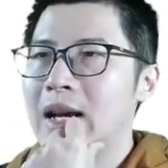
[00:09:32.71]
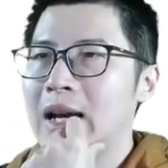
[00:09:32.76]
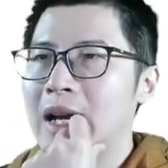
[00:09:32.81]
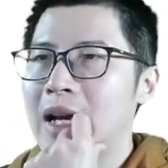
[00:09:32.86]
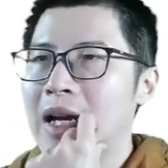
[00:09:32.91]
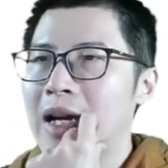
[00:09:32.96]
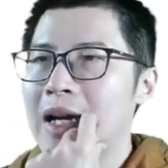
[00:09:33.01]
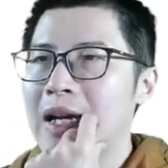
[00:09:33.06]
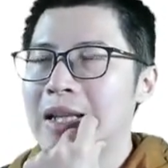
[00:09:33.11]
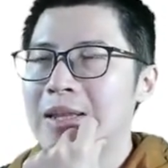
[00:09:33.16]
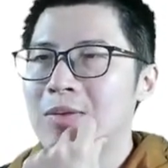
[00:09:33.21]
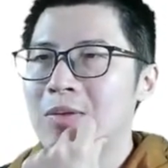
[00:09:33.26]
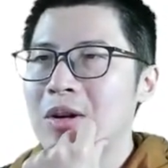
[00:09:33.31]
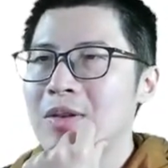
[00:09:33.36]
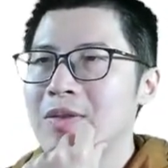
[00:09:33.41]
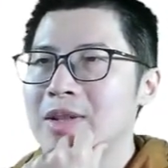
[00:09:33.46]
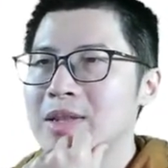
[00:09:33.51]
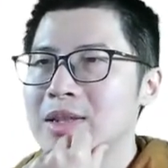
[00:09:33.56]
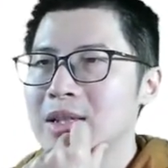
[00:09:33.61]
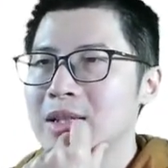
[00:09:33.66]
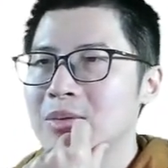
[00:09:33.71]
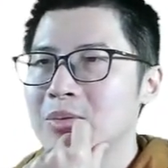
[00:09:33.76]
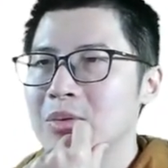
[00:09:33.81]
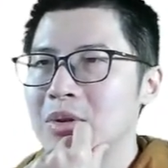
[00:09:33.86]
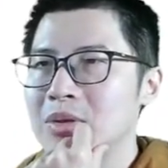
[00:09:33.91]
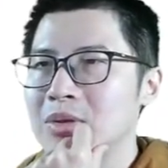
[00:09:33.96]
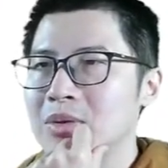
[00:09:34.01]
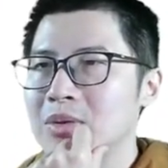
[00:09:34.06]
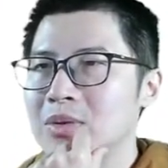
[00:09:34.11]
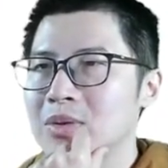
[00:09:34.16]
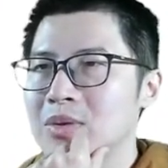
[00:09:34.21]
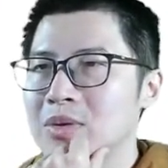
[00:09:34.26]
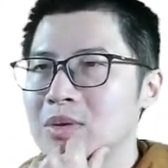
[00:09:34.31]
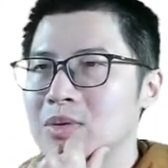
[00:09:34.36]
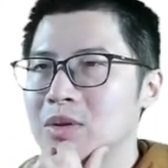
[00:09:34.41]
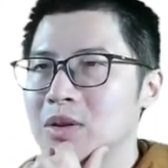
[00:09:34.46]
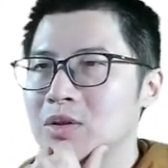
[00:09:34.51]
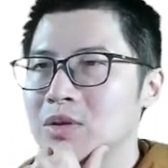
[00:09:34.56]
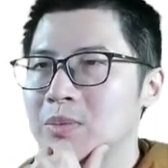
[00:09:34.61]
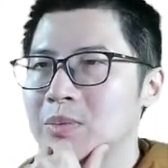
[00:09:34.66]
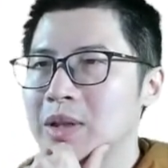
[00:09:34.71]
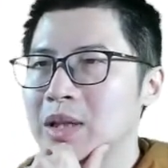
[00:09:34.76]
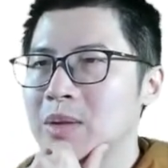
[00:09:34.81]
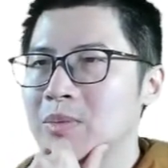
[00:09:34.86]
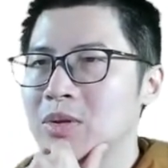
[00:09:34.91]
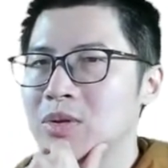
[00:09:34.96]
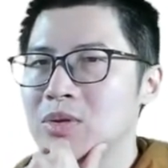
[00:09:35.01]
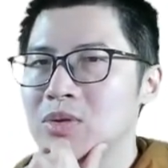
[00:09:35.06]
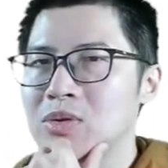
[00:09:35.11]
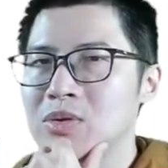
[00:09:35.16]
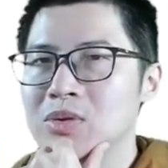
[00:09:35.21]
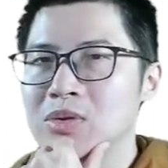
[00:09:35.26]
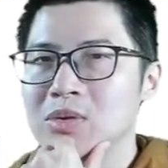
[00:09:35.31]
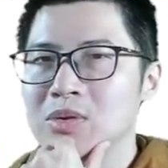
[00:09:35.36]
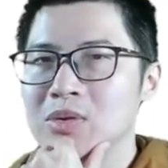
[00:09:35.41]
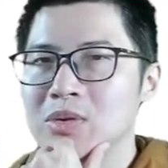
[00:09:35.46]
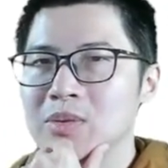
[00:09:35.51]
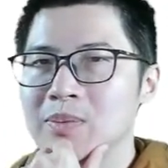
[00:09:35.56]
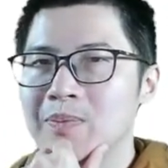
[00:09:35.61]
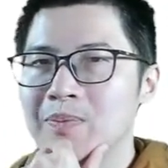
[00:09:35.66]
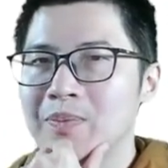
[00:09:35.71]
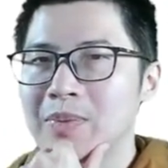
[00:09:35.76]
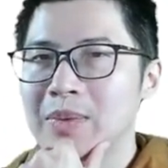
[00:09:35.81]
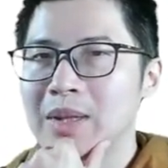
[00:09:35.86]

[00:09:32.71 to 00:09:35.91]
And one of the things we want to do is want to be able to,